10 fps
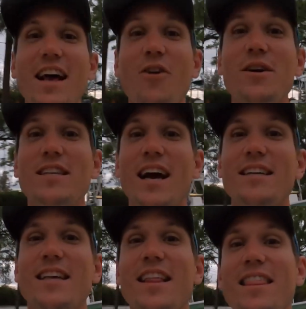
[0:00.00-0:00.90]
Like always,
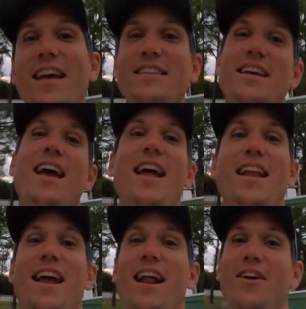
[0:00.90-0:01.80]
guys, thanks
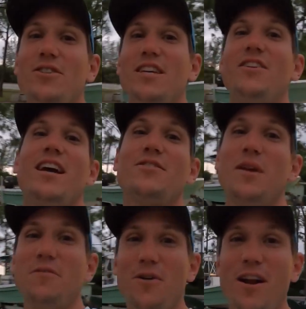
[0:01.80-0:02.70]
again, and I will see you next
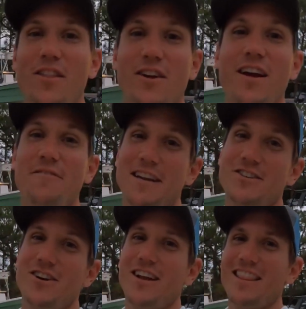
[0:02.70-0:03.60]
week for another
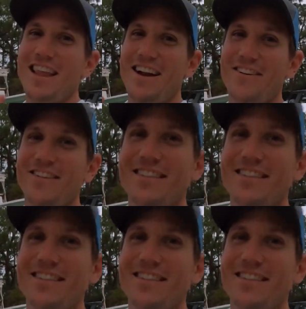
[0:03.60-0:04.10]
adventure. Later.